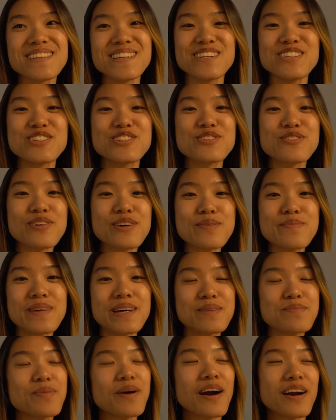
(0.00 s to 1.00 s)

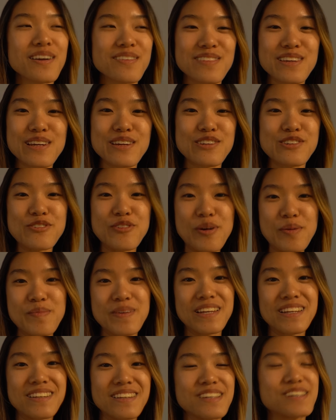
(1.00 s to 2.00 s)
enjoyment, part of the
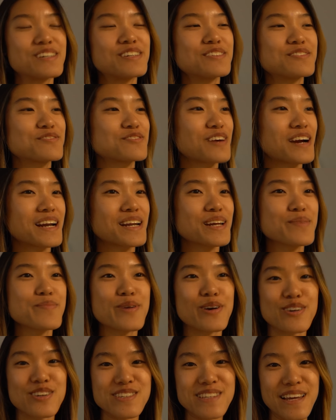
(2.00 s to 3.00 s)
enjoyment of riding a
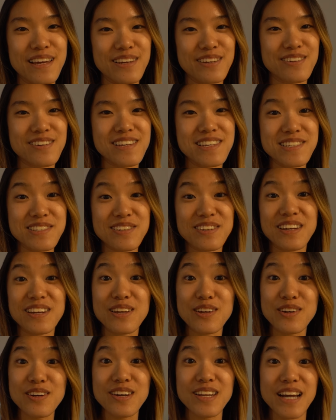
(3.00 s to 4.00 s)
motorcycle is
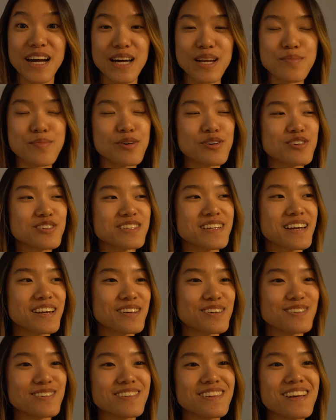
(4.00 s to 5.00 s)
looking good on a
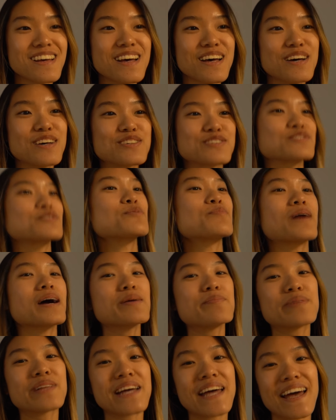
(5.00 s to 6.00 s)
motorcycle. So my
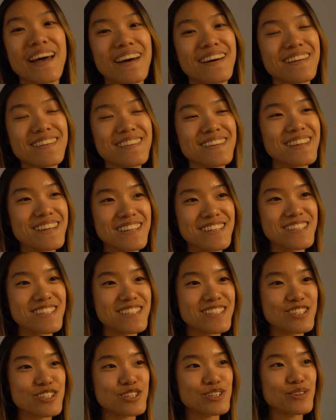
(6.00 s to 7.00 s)
plan
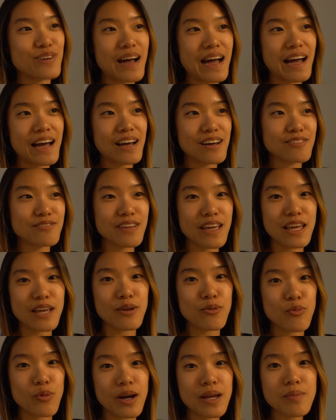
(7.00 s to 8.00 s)
is to have
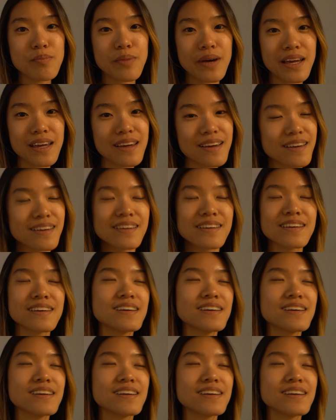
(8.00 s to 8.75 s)
a white bike,